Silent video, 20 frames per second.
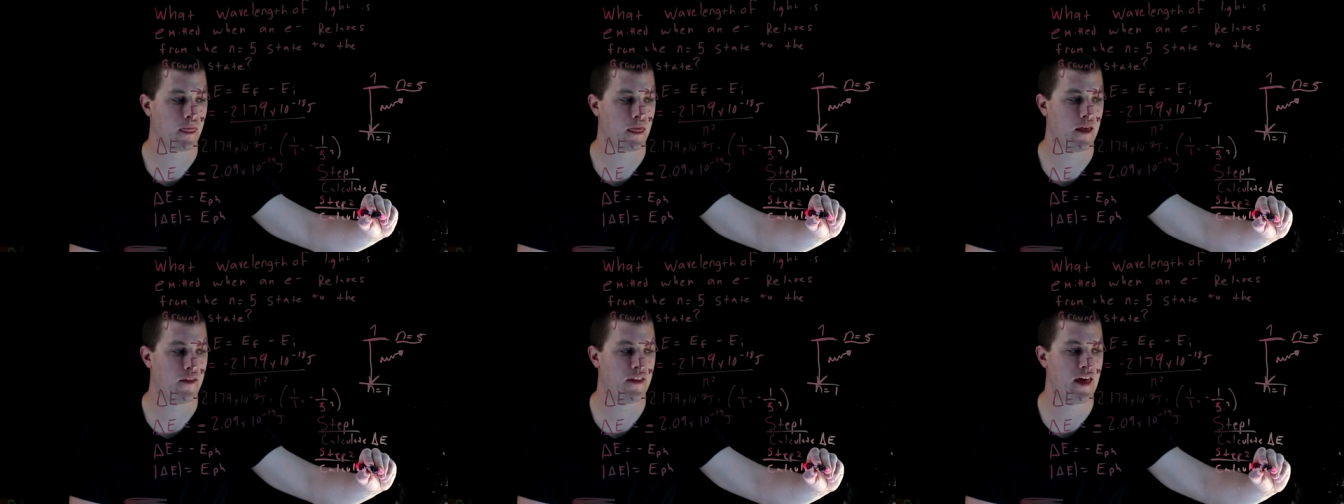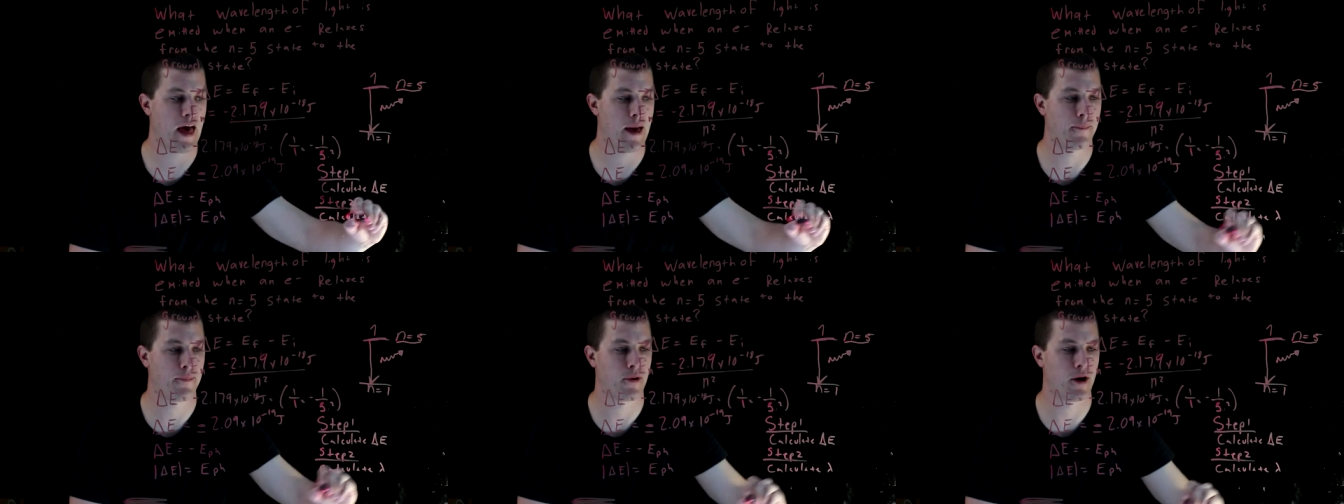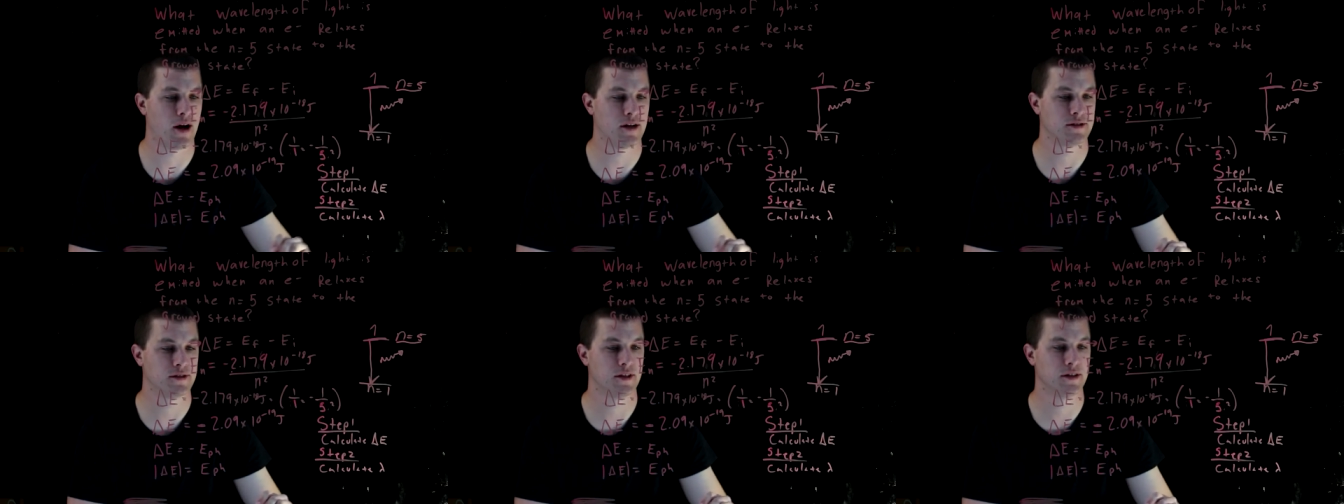And that
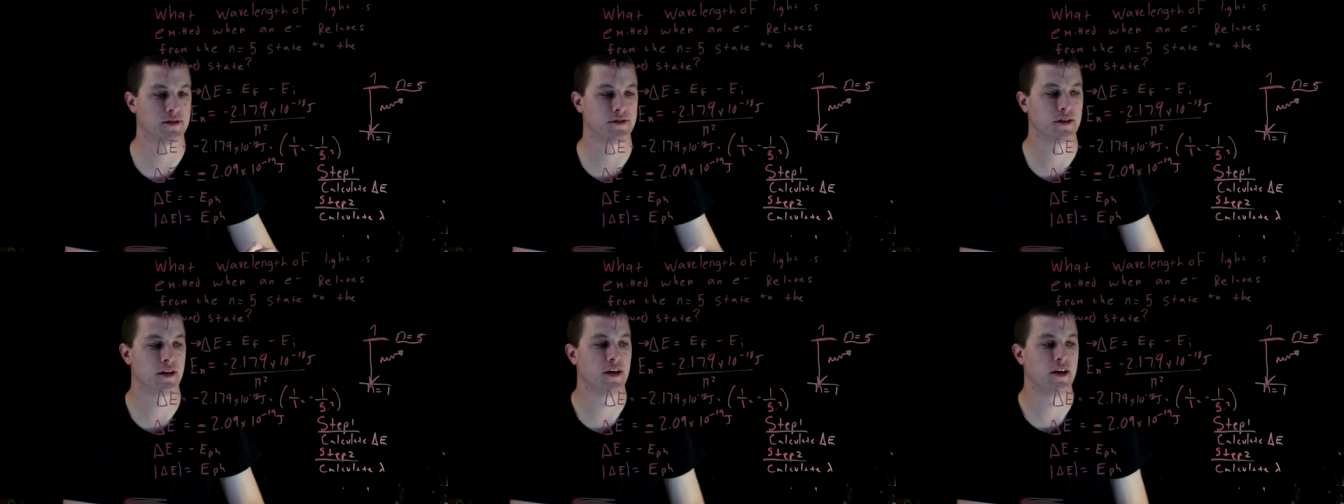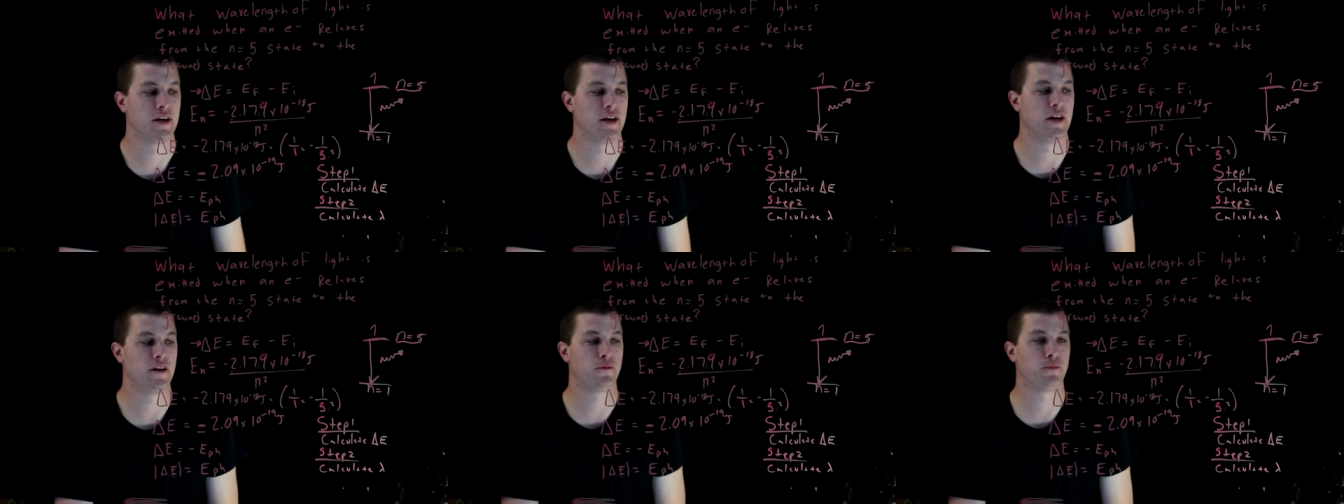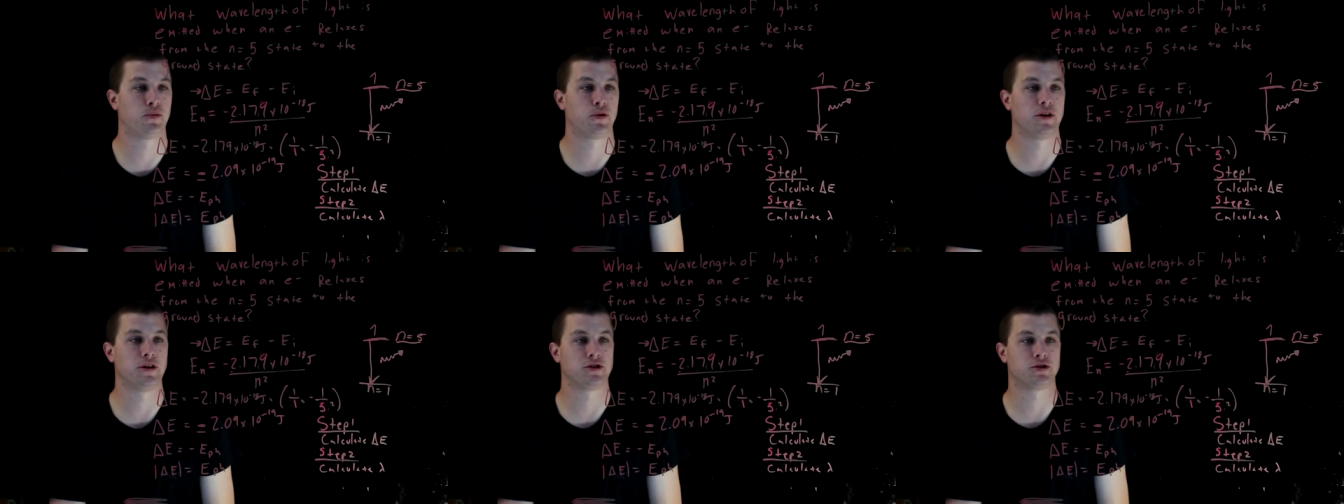process is
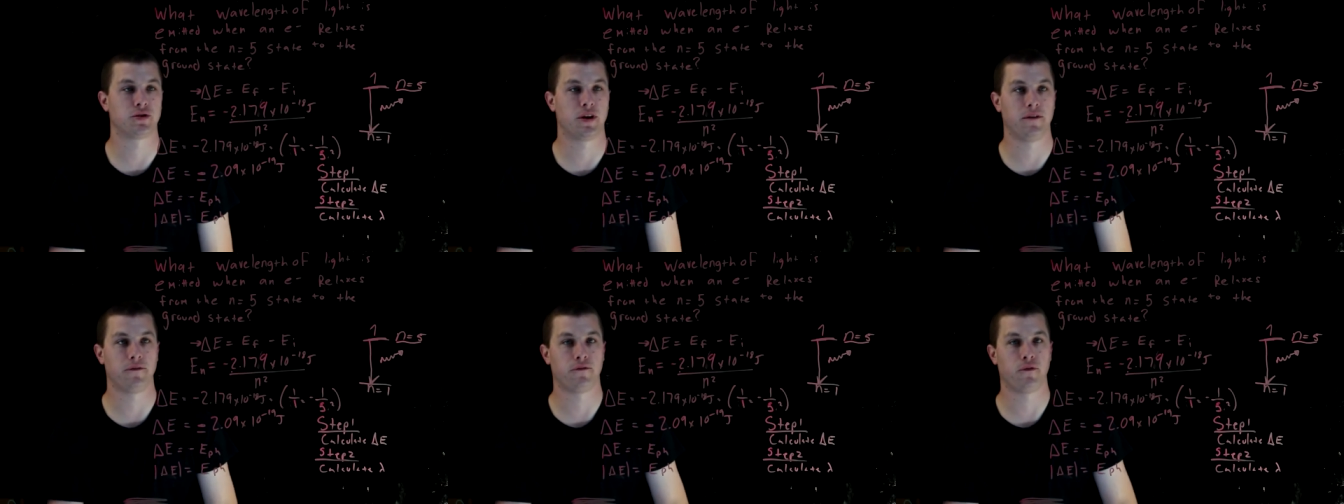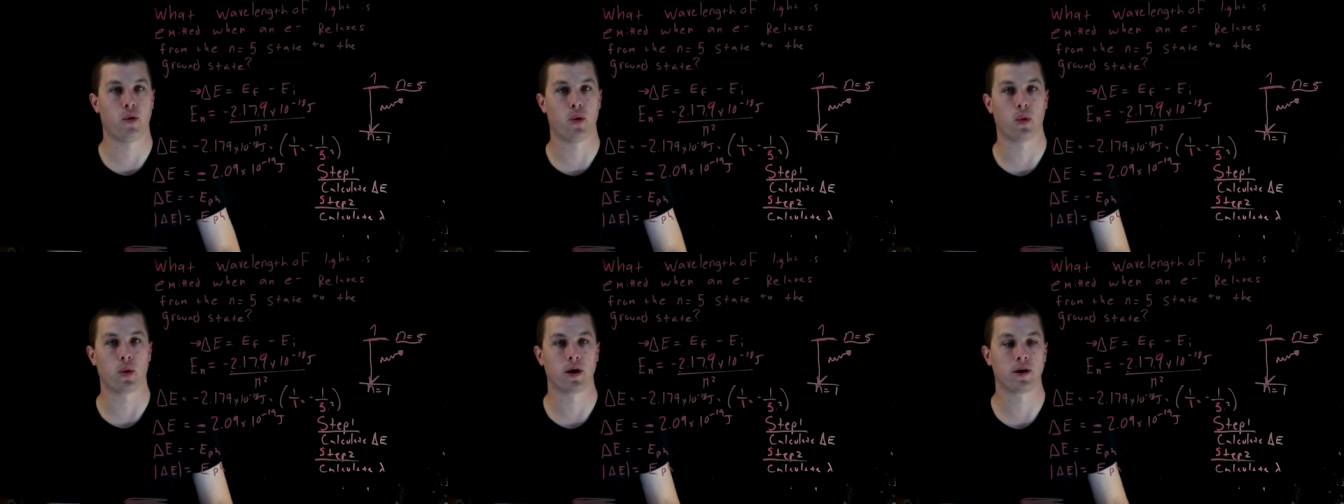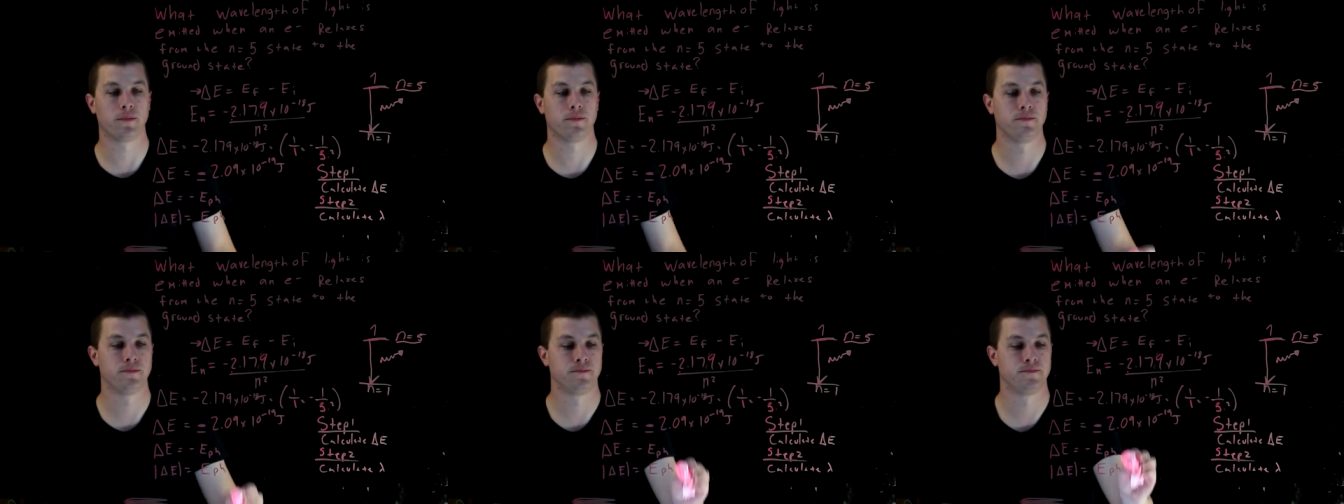pretty straightforward.